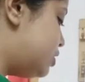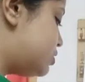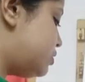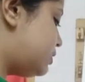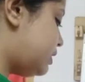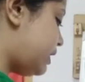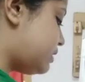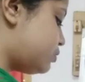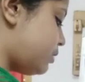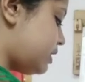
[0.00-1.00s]
So the
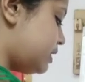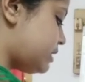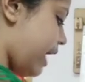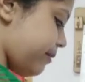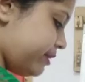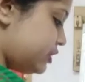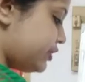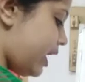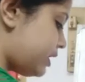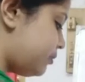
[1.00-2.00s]
next one is
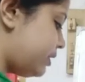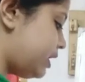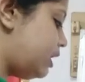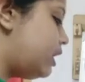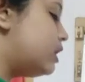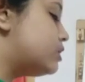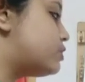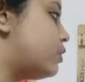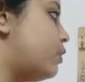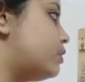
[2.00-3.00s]
hemorrhagic anemia.
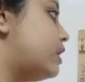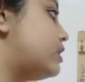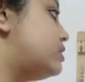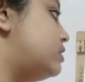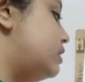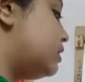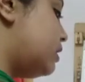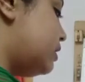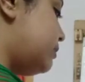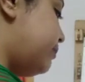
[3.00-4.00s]
So the
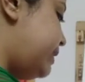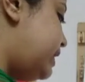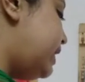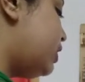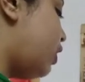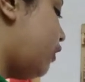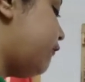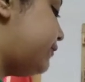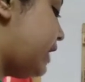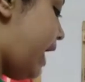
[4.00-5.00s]
meaning
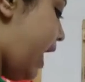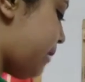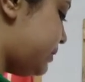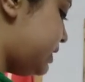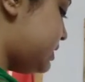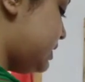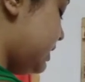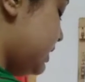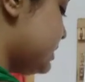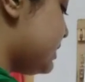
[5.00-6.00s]
of the hemorrhage
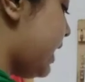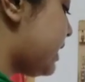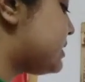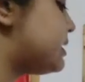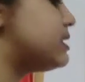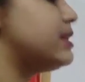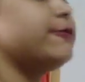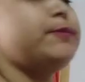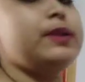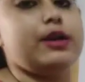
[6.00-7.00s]
is
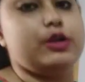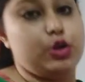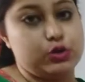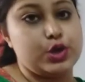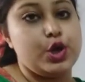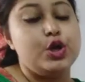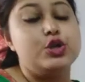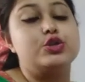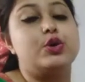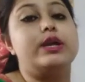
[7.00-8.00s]
excessive blood loss.
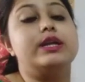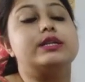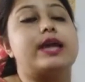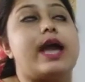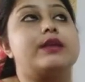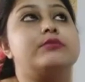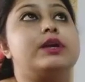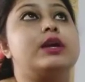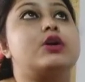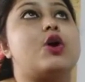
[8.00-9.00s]
So it can
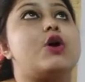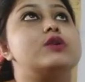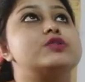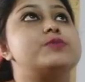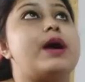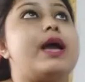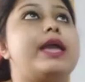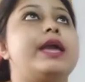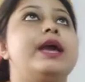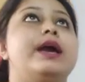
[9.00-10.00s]
be caused
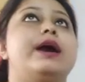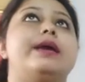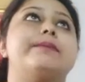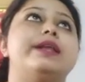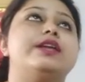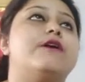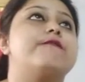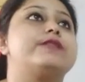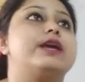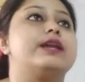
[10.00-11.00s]
by many
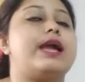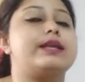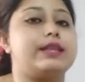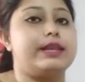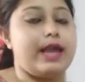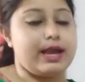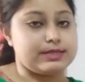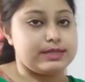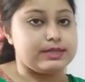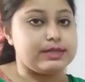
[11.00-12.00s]
of things, like any
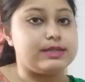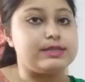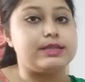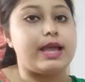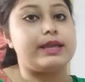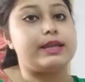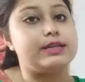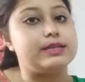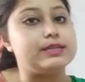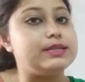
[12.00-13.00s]
accidents, like
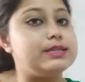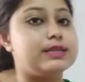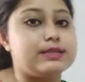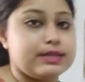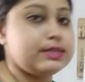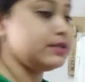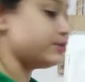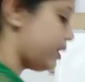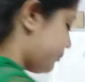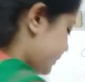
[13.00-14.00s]
any diseases, etc.